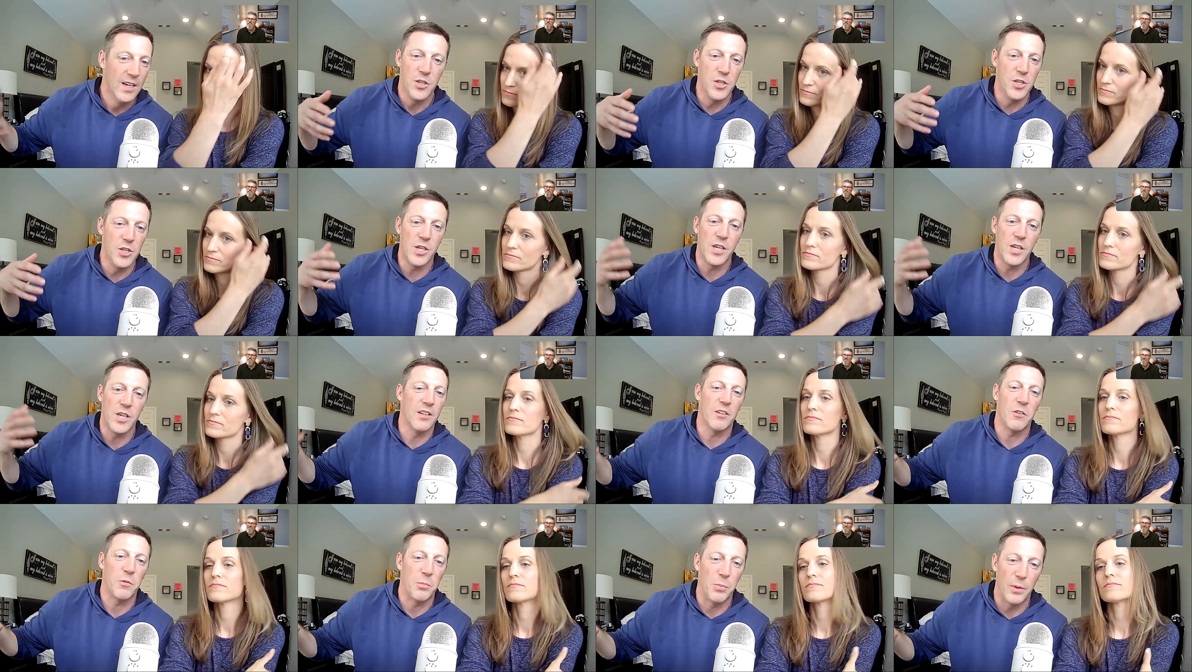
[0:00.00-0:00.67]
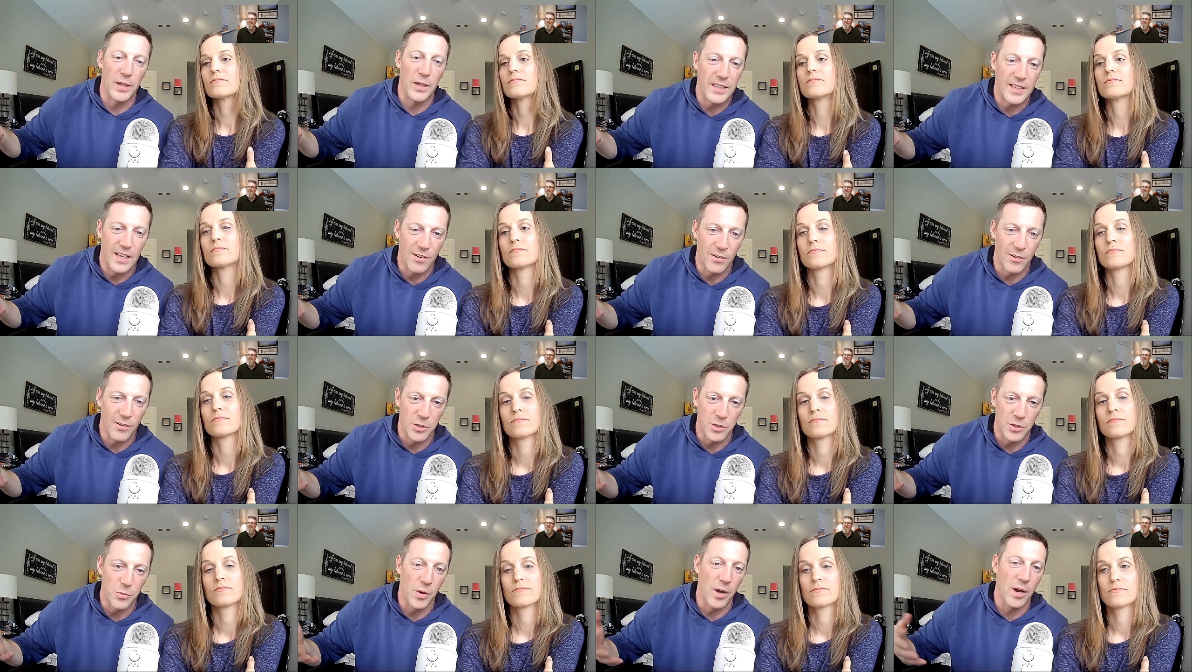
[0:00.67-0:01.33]
Speaker 1: you can explain that
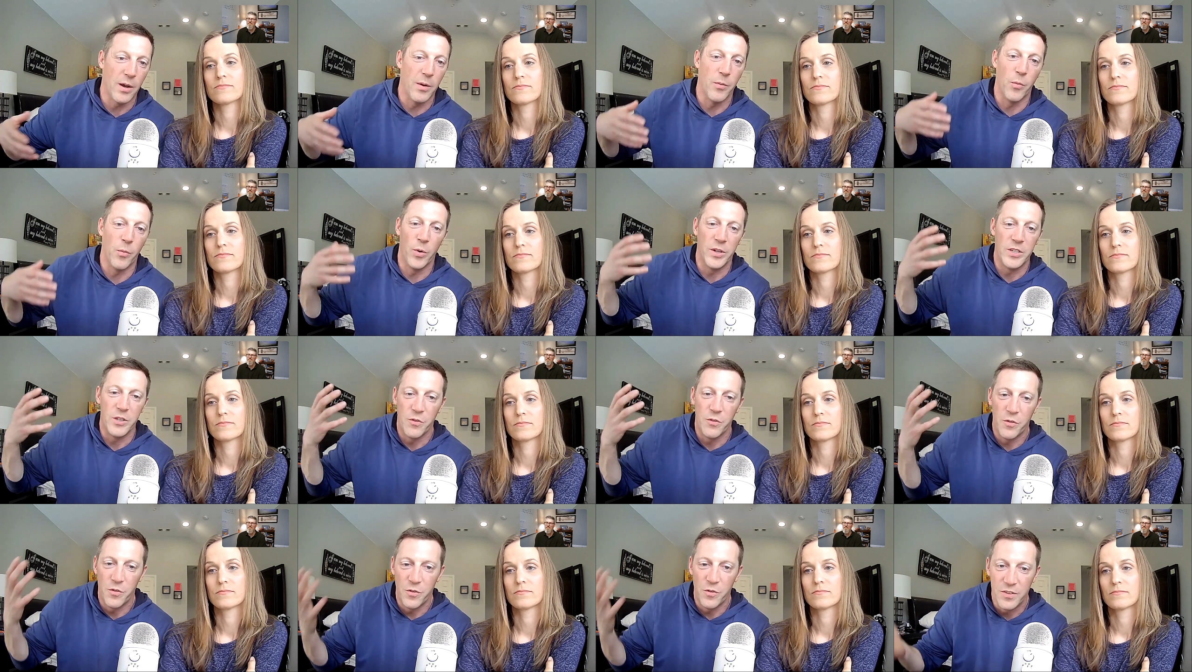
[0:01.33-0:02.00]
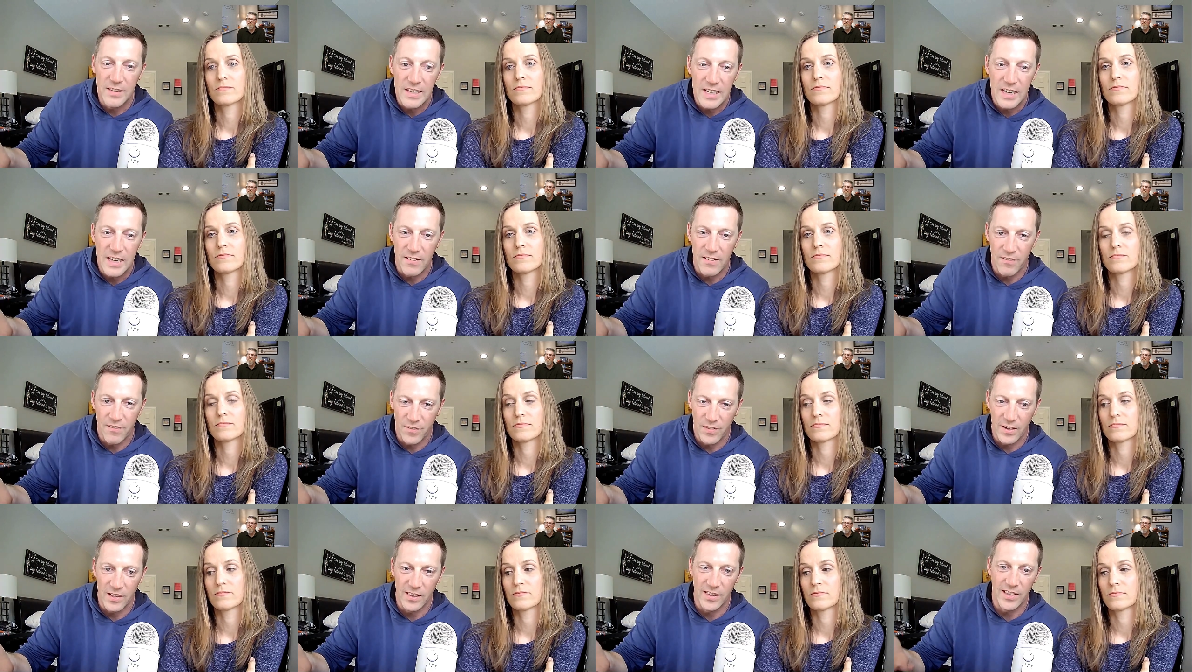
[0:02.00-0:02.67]
all you want when you see it
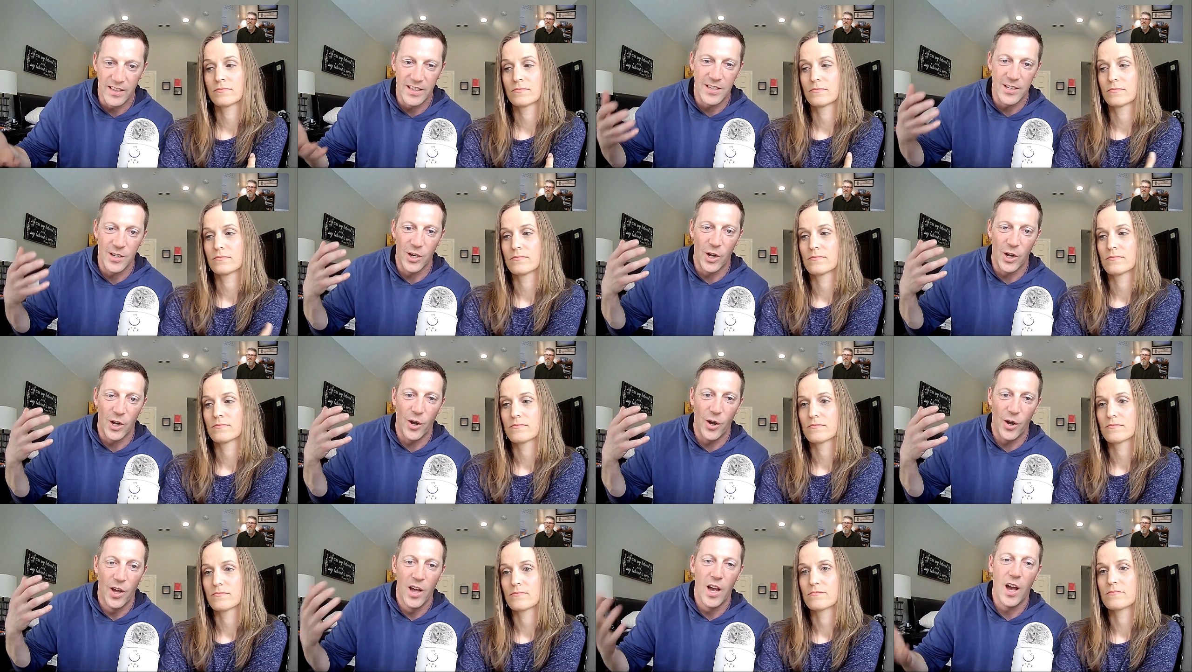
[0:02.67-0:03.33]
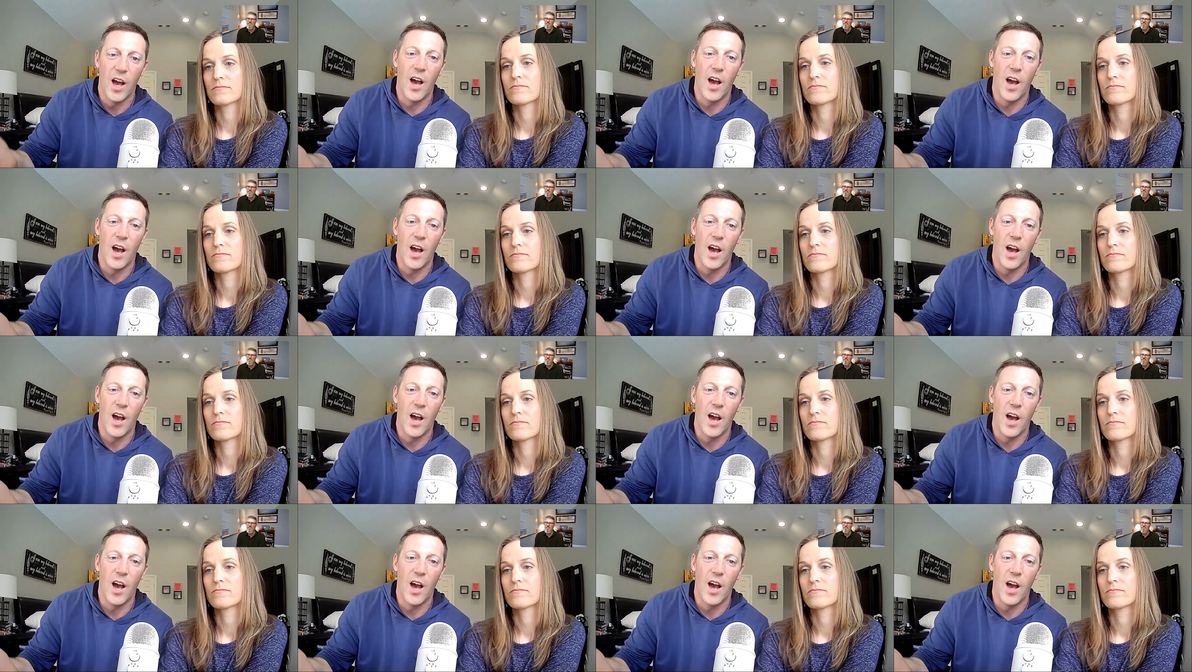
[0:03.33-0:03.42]
and feel it you go